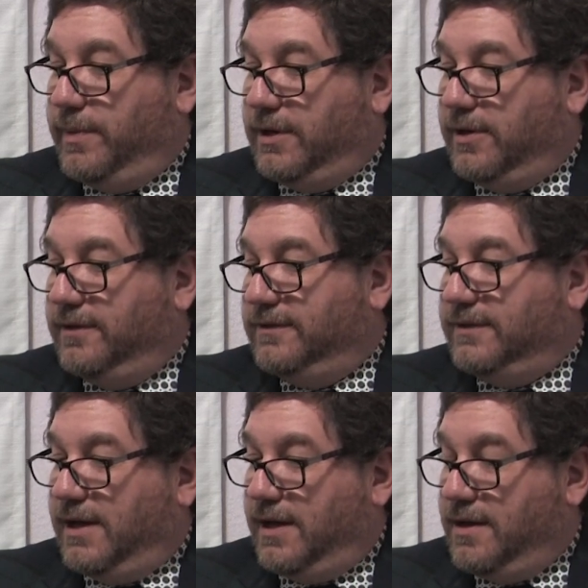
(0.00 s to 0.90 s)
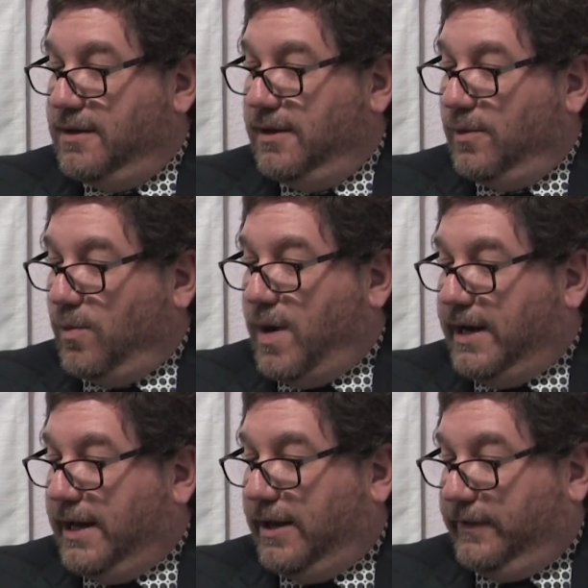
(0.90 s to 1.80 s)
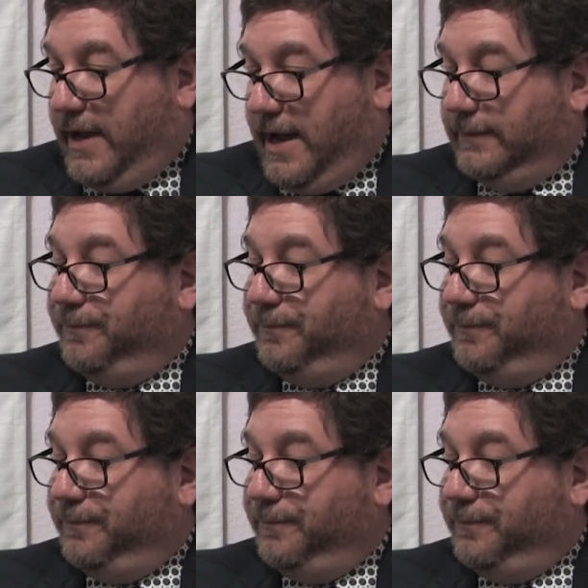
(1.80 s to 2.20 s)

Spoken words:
because why the hell not?